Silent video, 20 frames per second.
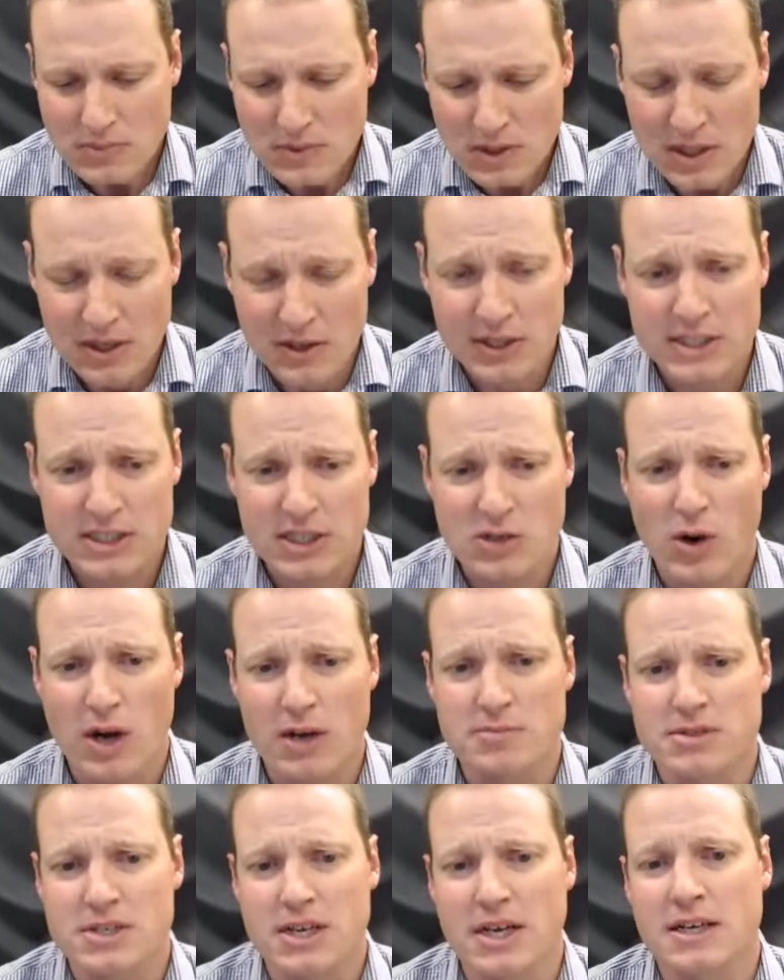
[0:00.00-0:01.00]
And the reason why
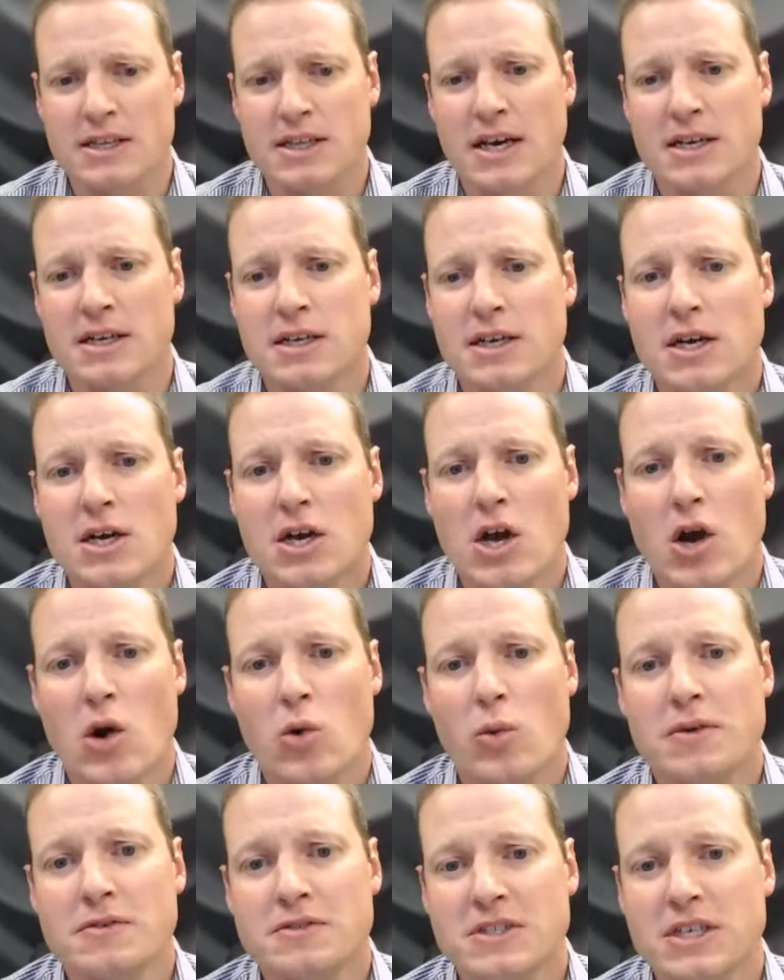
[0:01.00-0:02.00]
I'm saying that,
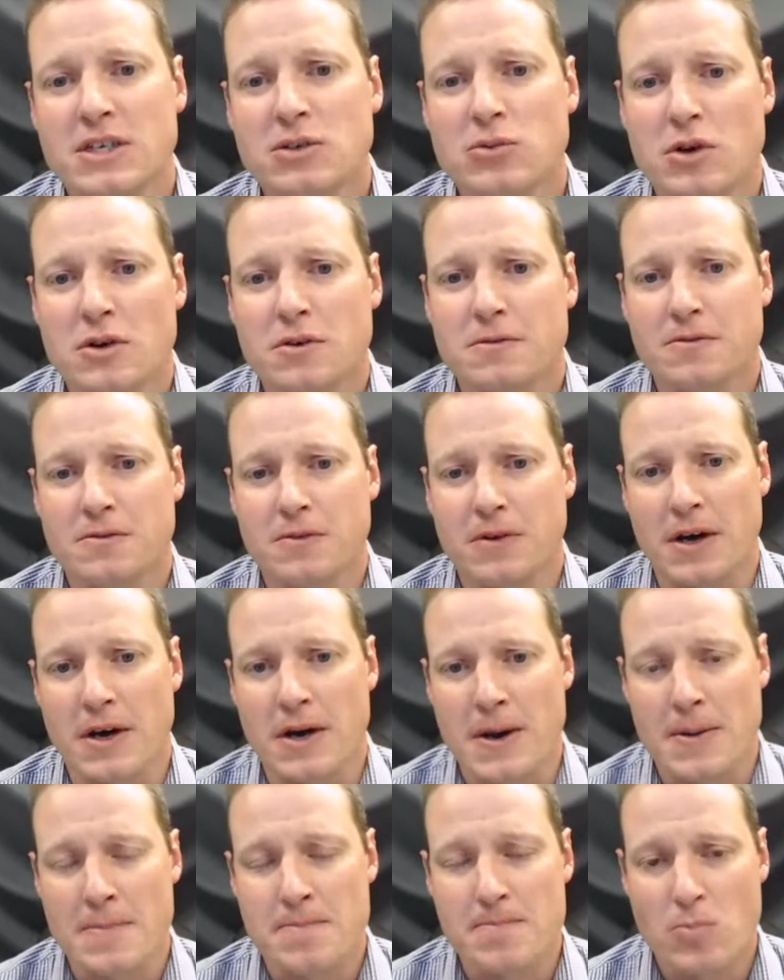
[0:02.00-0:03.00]
we've seen with
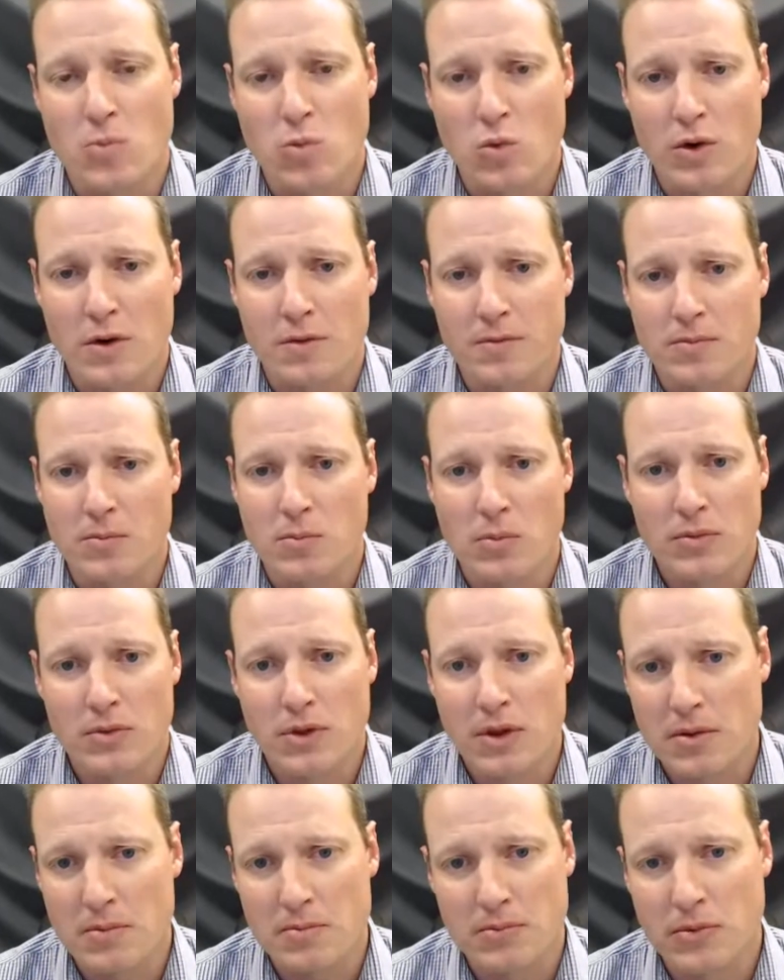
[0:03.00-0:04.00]

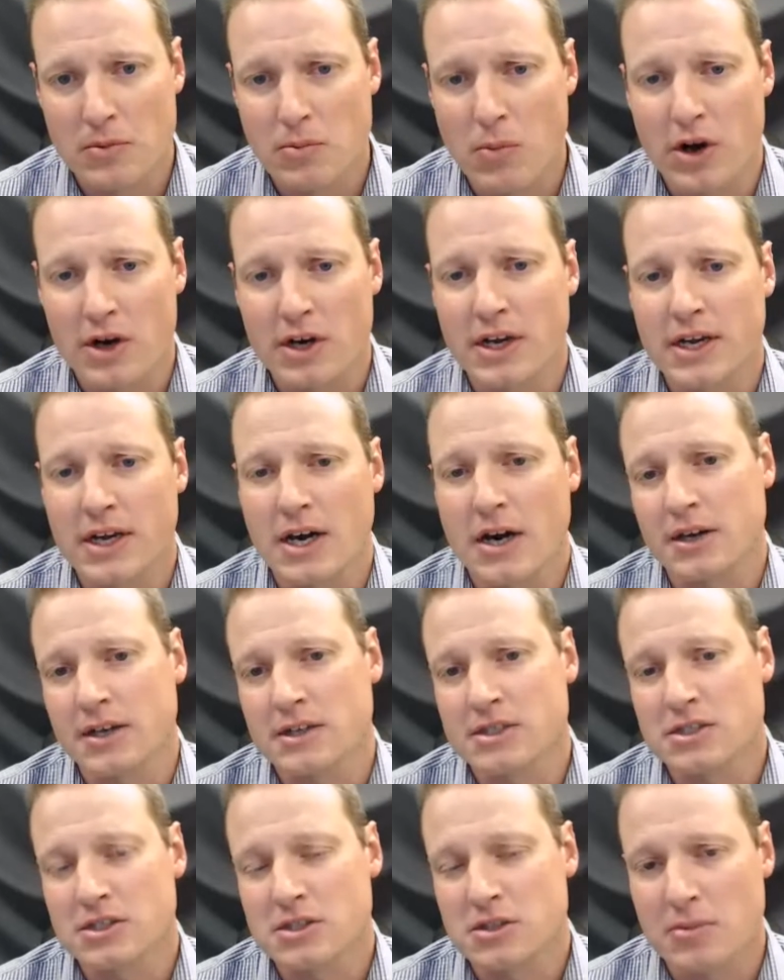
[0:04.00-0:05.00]
the modern accounting
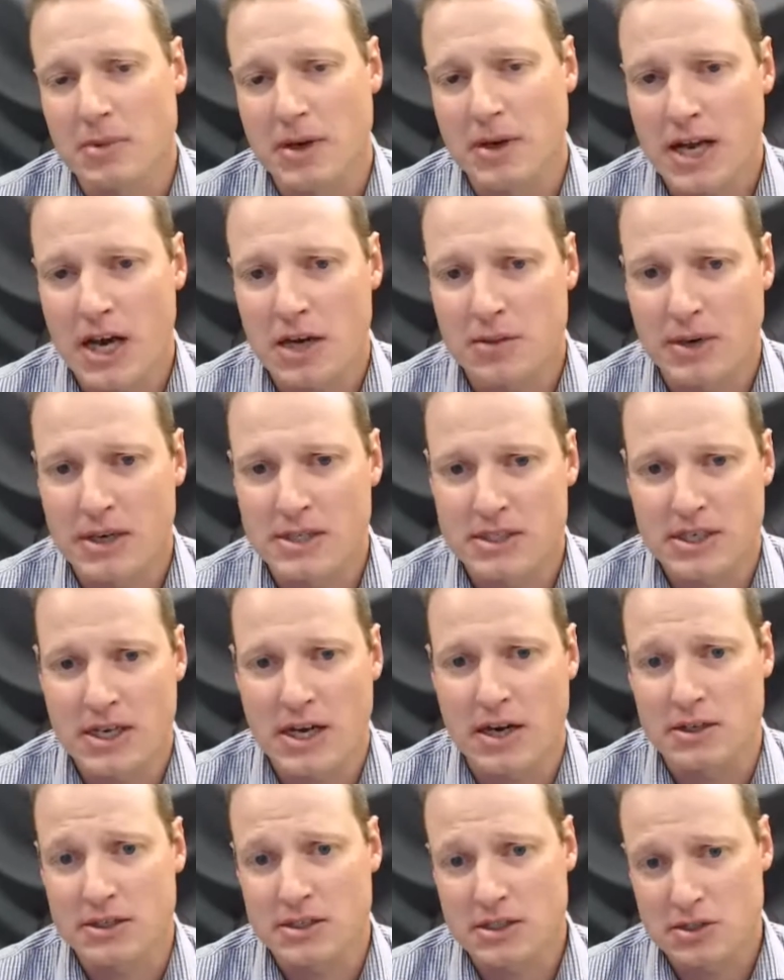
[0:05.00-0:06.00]
system, the cloud-based
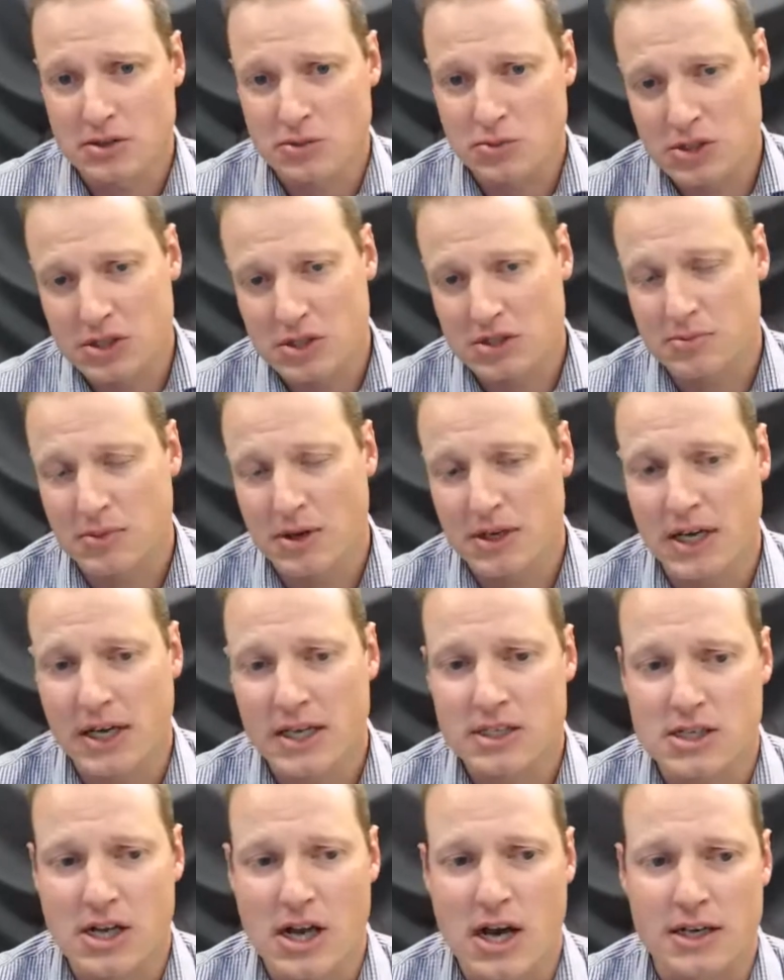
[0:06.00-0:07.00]
accounting system, which is my
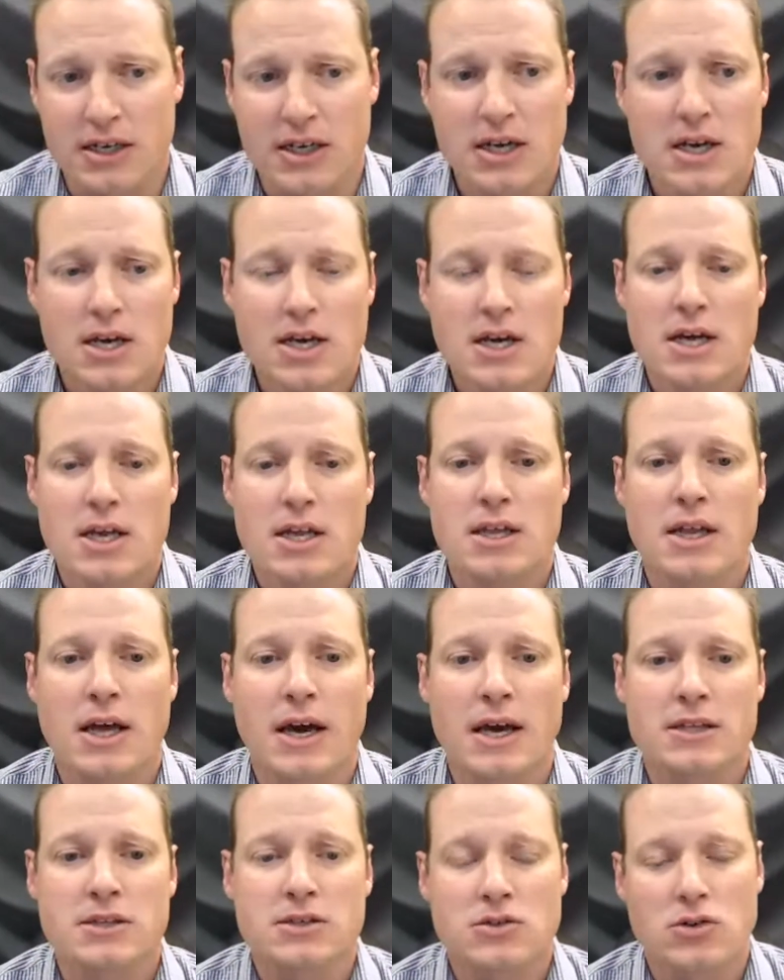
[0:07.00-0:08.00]
next slide,
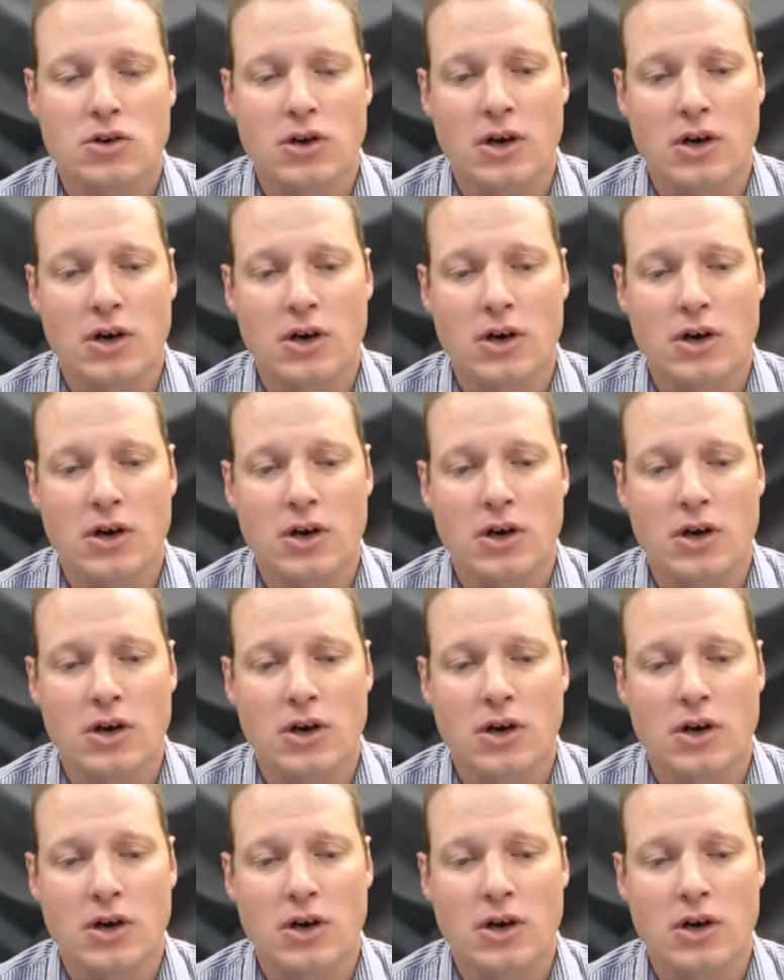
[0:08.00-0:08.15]
that